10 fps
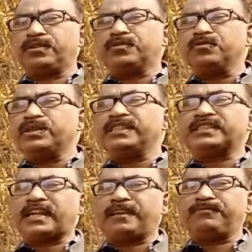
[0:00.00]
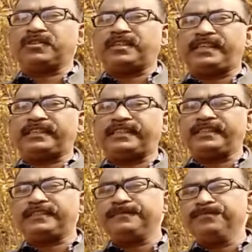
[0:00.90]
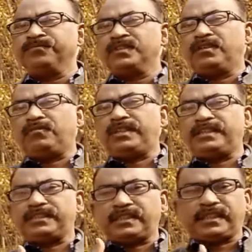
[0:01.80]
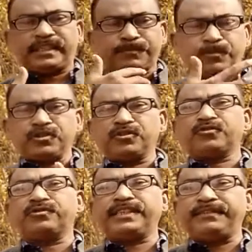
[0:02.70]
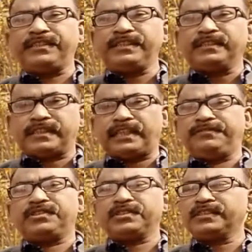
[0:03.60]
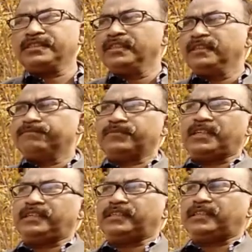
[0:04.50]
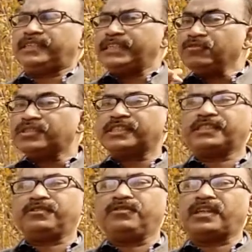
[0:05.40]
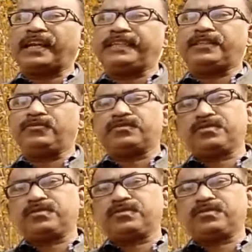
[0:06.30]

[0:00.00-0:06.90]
The two things I am connecting here. One is exposure to television, then reduces your IQ.